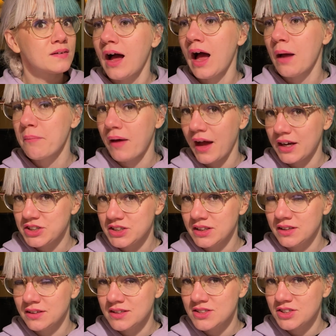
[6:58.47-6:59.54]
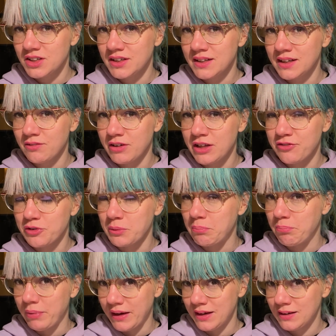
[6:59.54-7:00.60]
I'm actually gonna start getting ready for
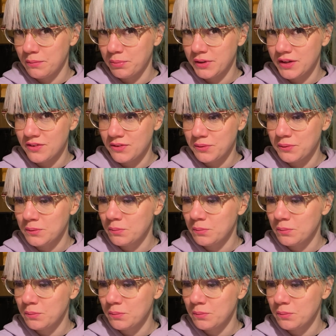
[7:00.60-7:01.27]
bed pretty soon